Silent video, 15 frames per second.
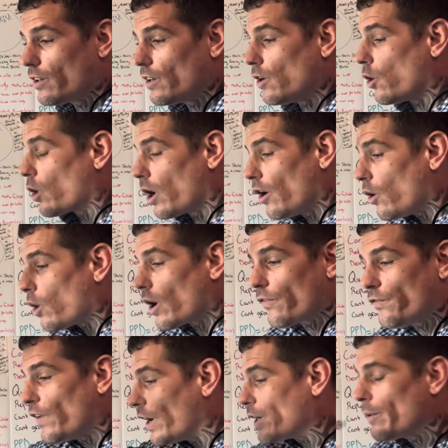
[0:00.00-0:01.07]
or a
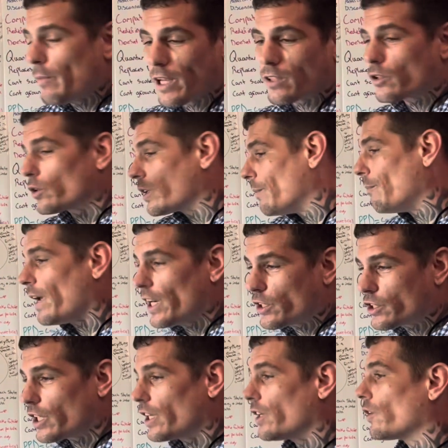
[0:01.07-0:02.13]
fundamental
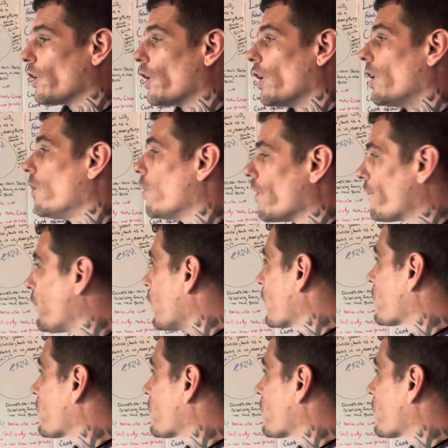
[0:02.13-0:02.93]
dimension, or a fourth